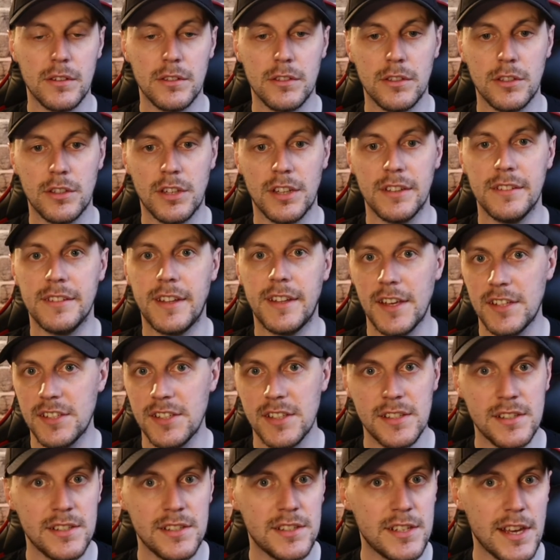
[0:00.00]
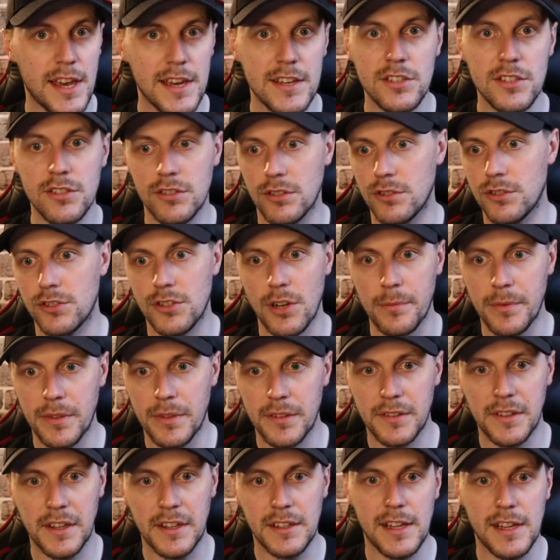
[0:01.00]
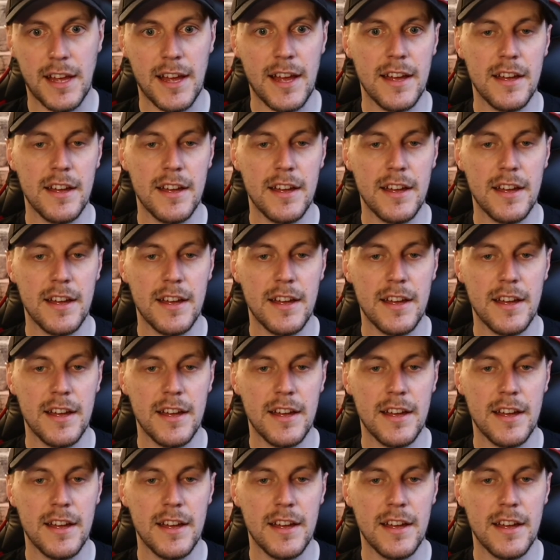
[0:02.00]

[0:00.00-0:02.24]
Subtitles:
conditioning session or something like that.